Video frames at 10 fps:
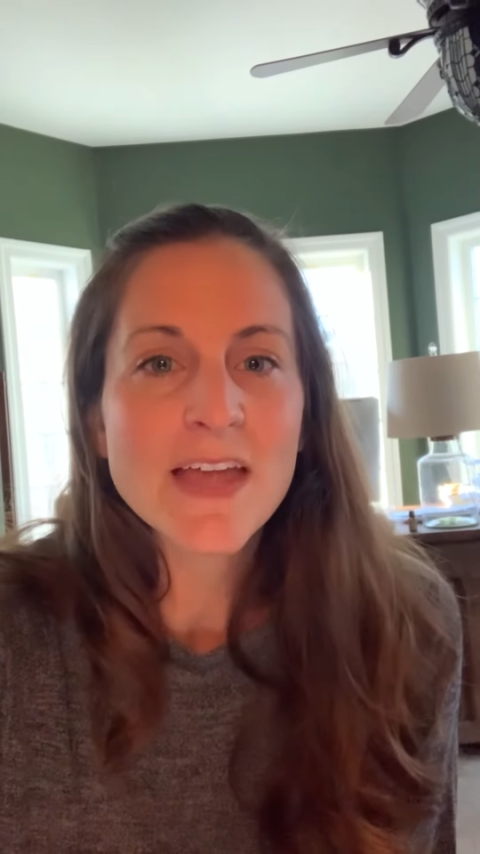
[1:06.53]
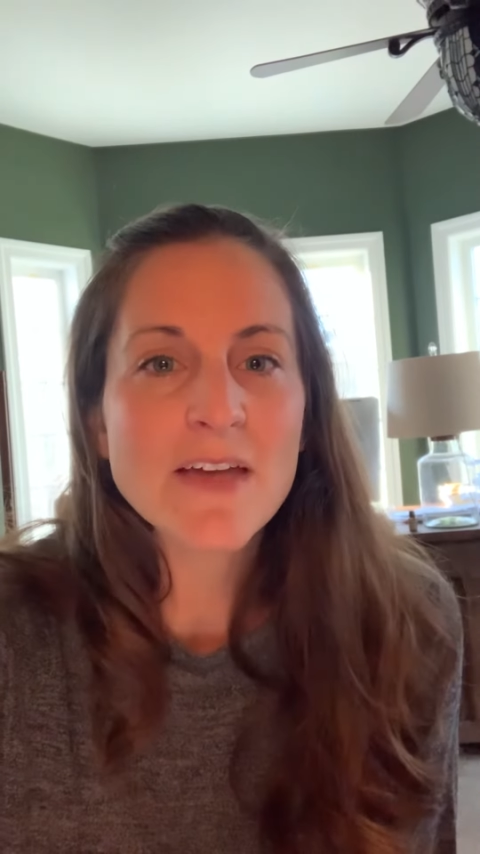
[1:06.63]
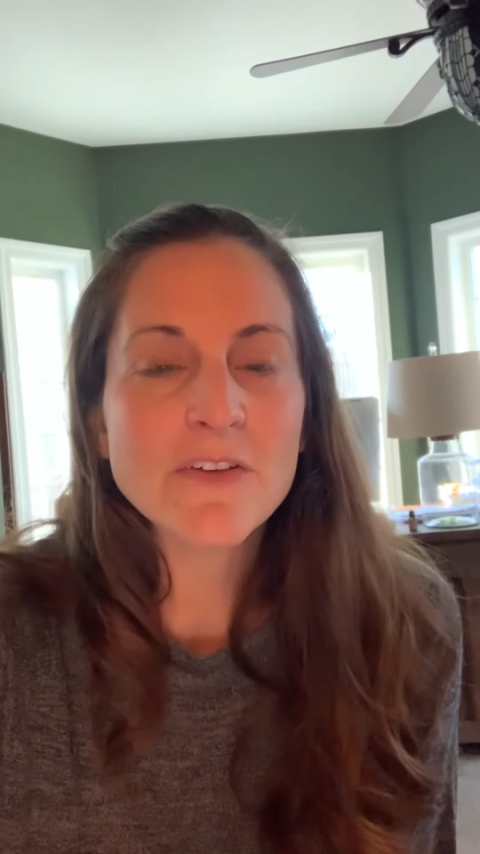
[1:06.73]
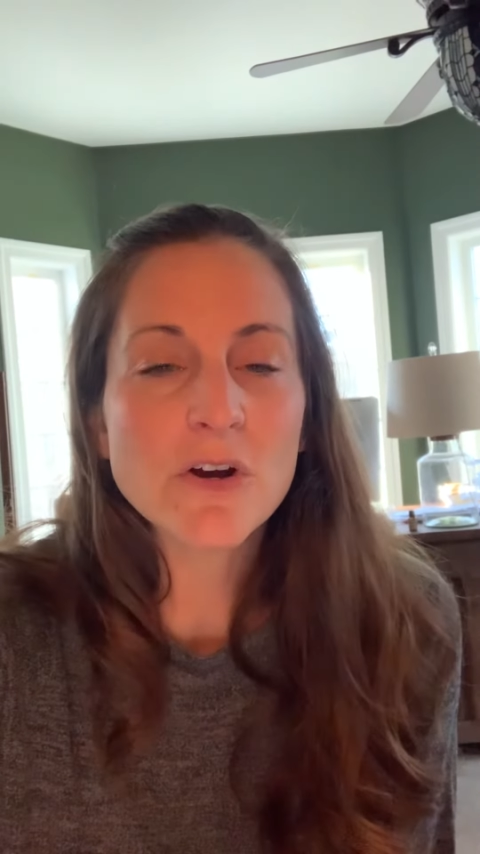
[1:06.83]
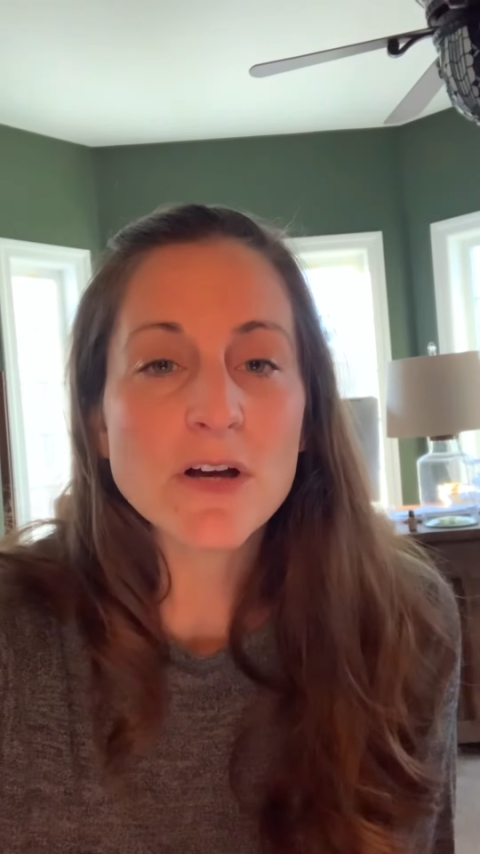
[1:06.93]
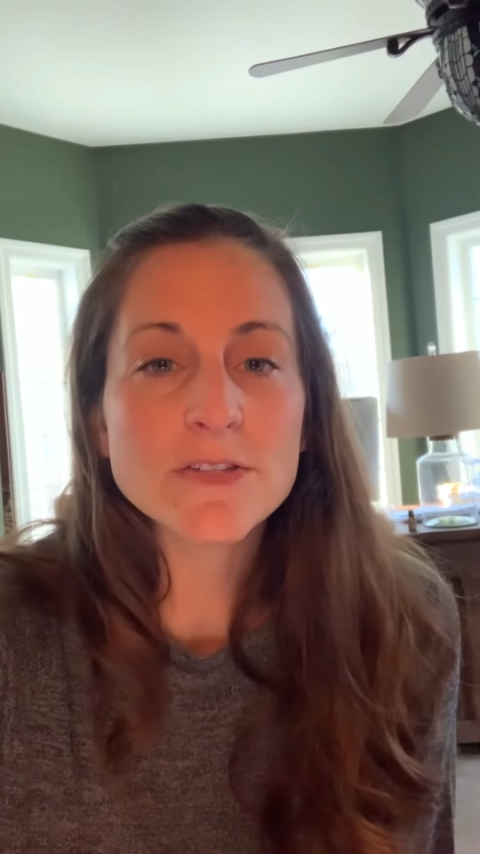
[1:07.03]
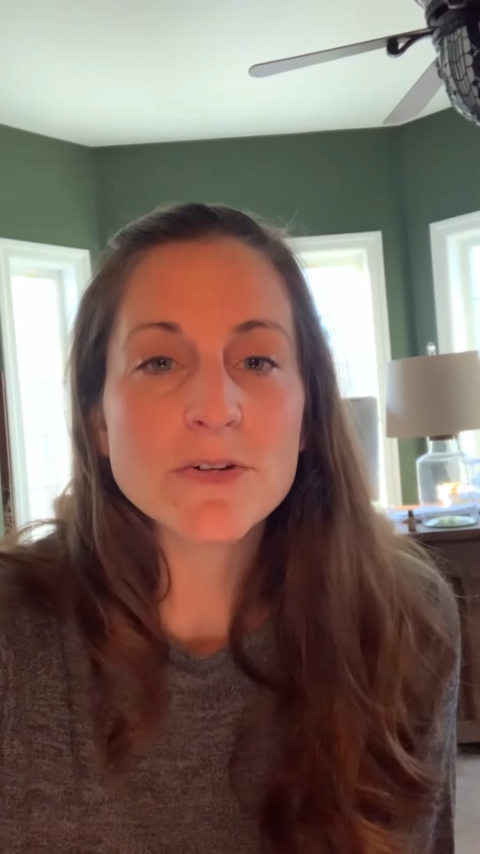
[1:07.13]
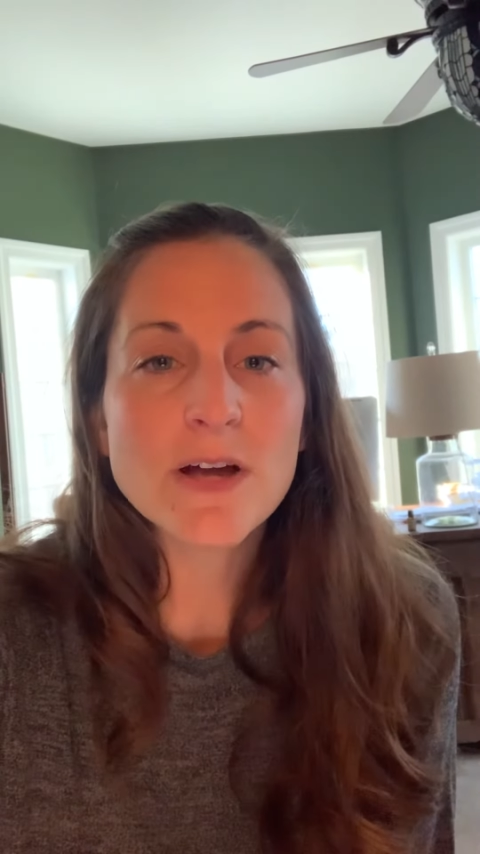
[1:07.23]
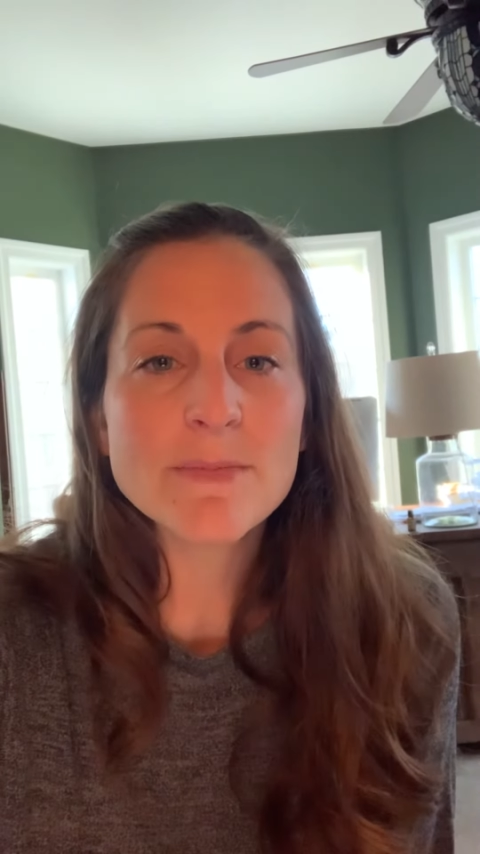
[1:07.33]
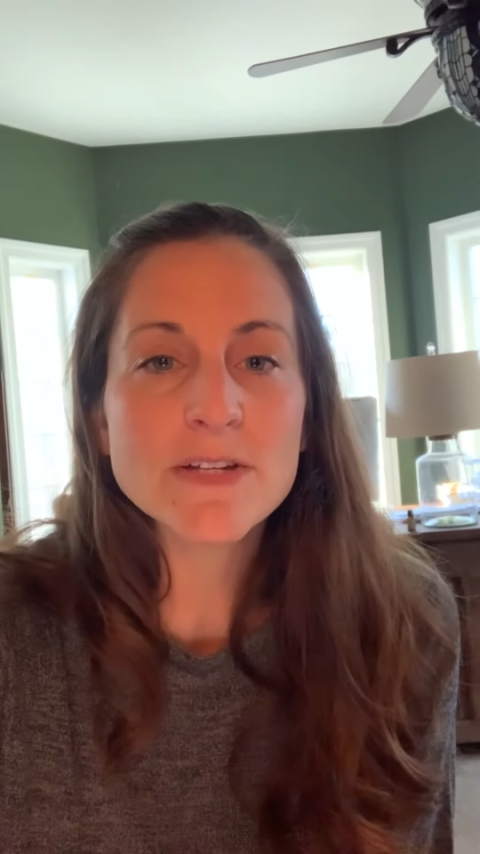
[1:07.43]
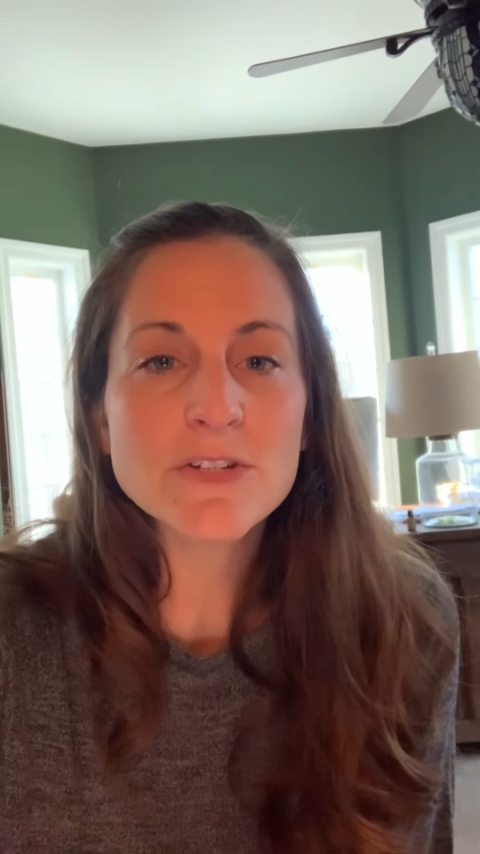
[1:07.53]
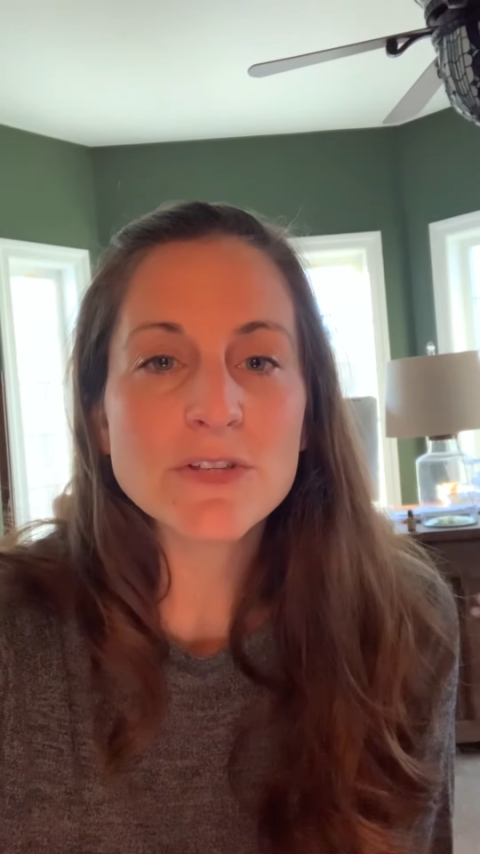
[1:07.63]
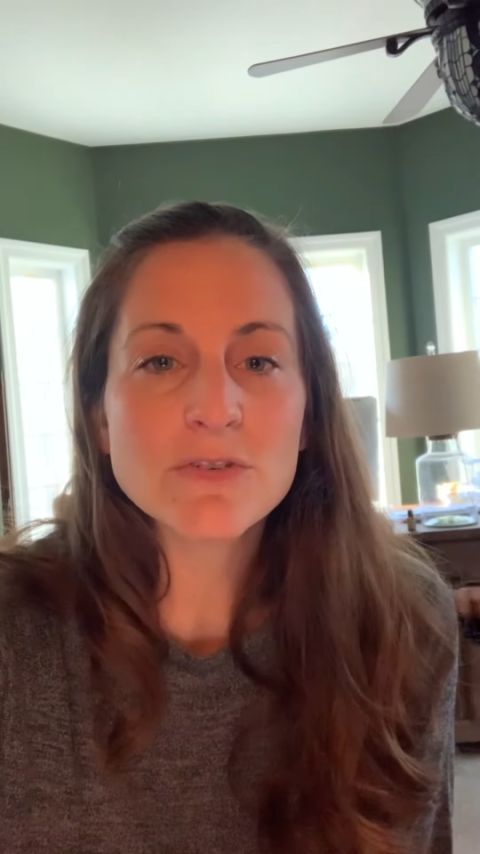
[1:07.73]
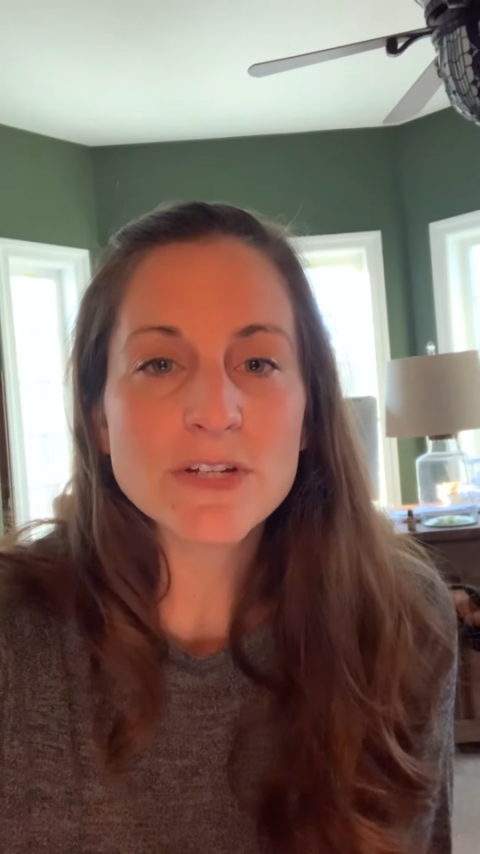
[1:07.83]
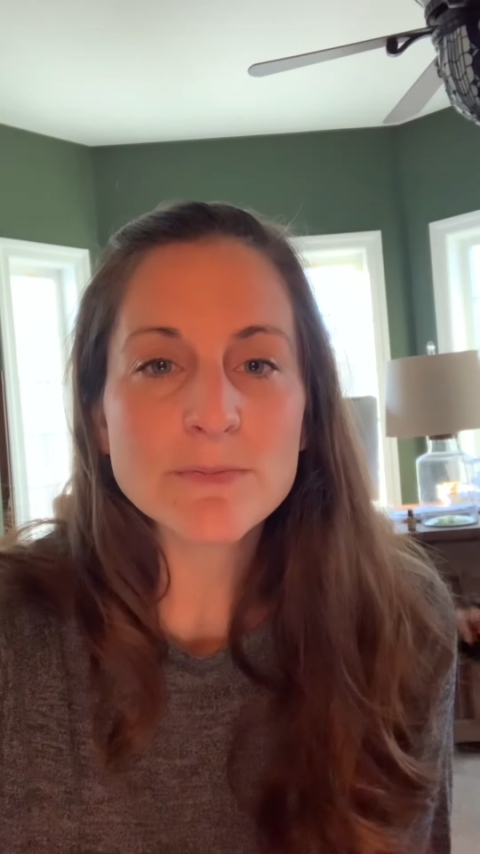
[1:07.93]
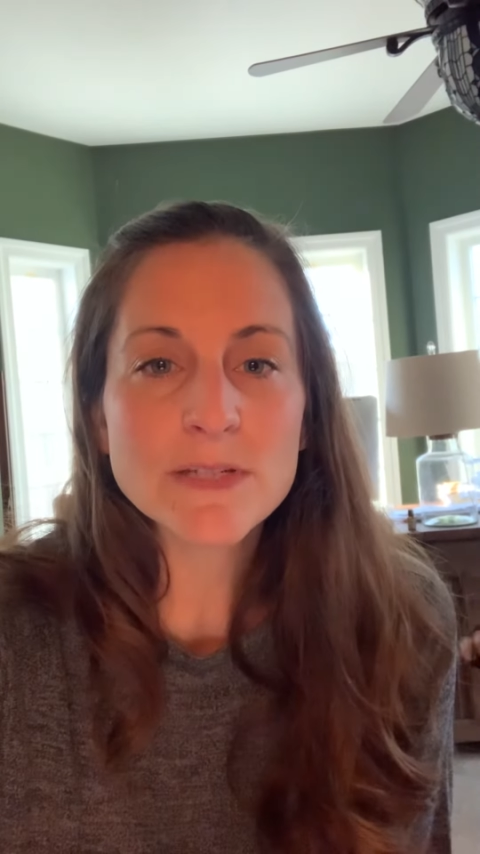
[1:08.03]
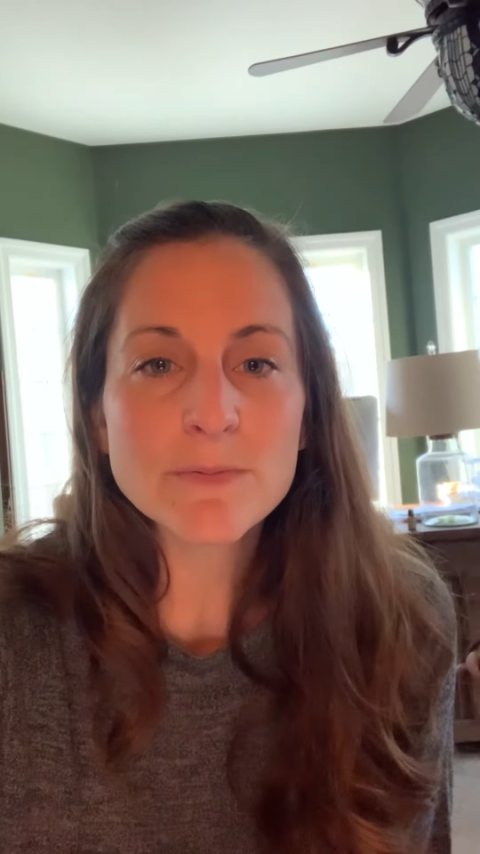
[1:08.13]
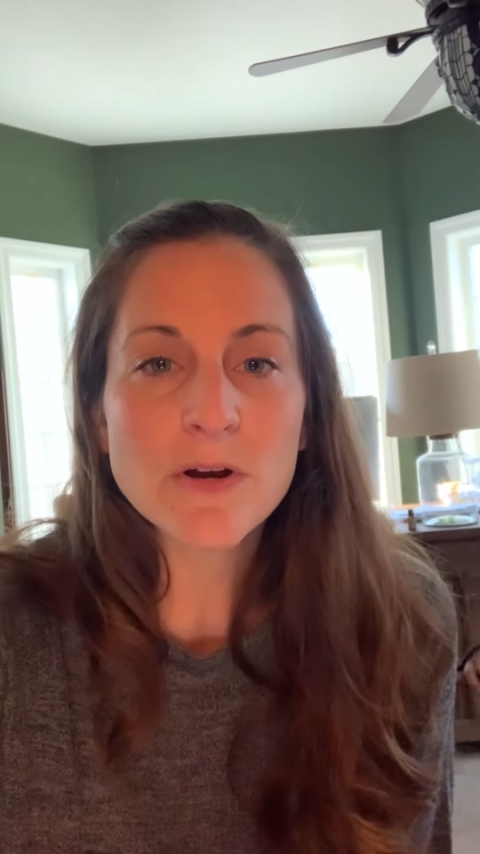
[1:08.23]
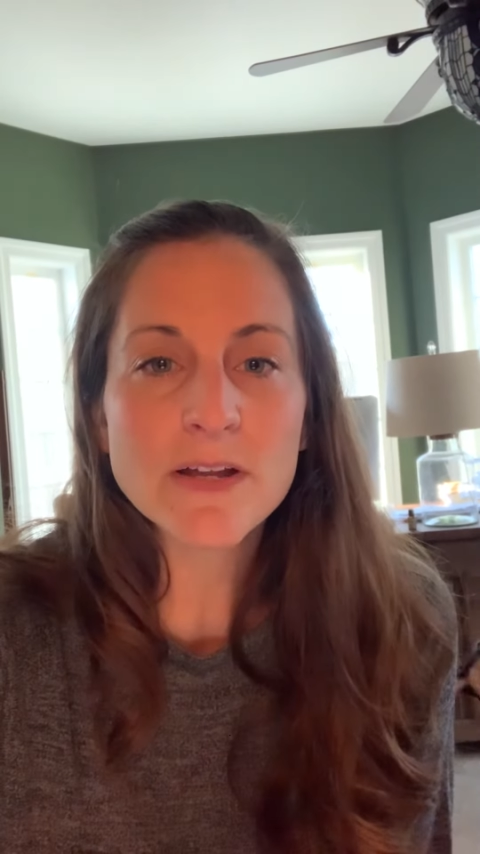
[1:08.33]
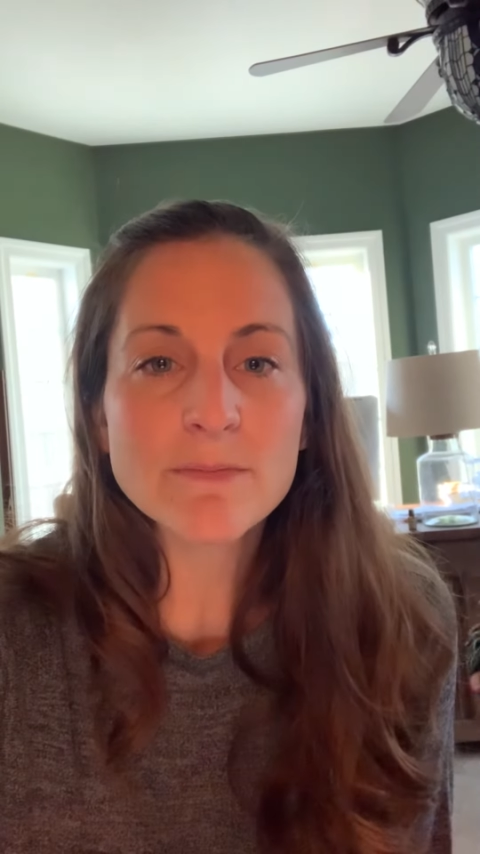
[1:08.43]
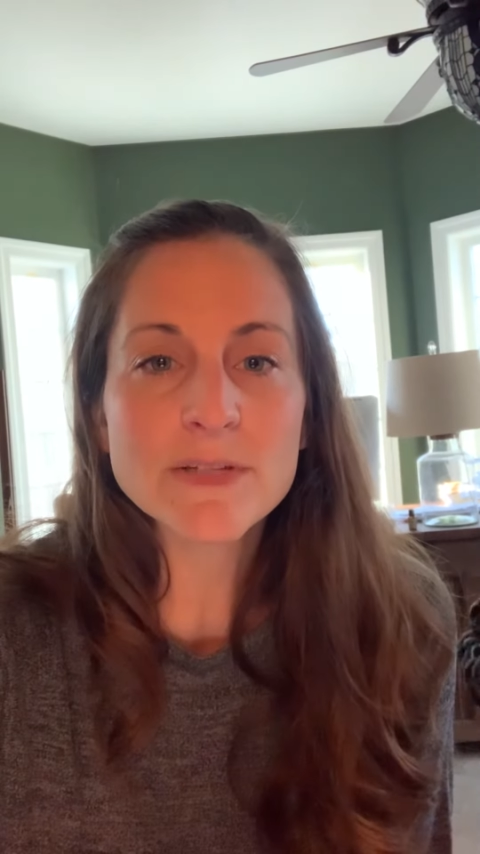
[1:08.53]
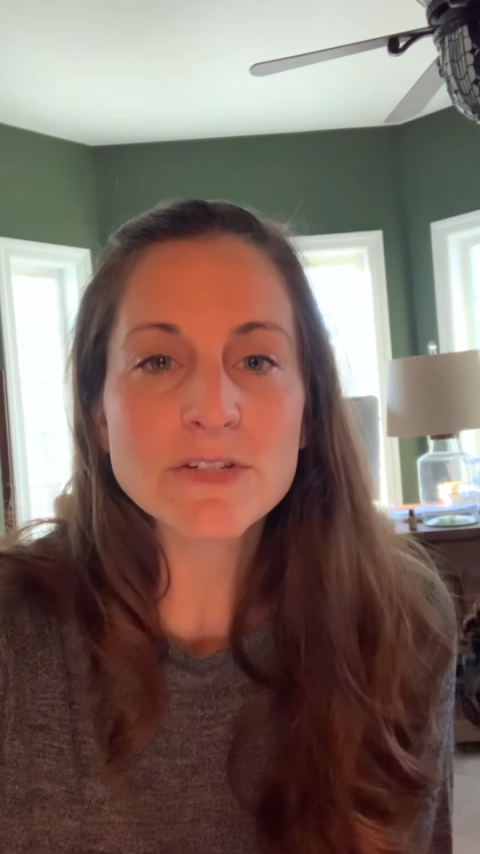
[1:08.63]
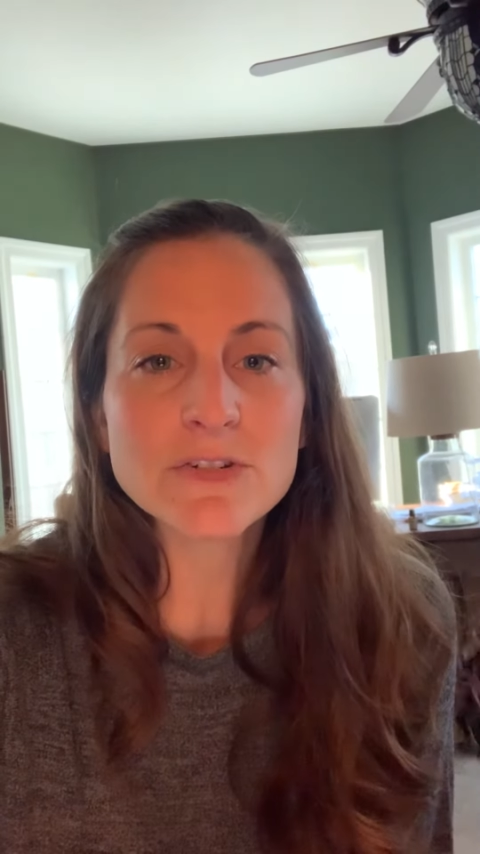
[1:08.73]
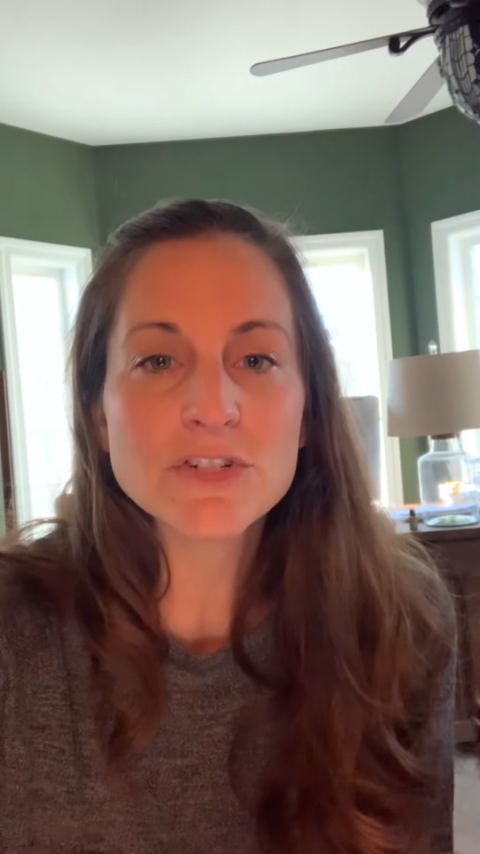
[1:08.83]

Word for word: If you're also coming to the Christmas party, Mr.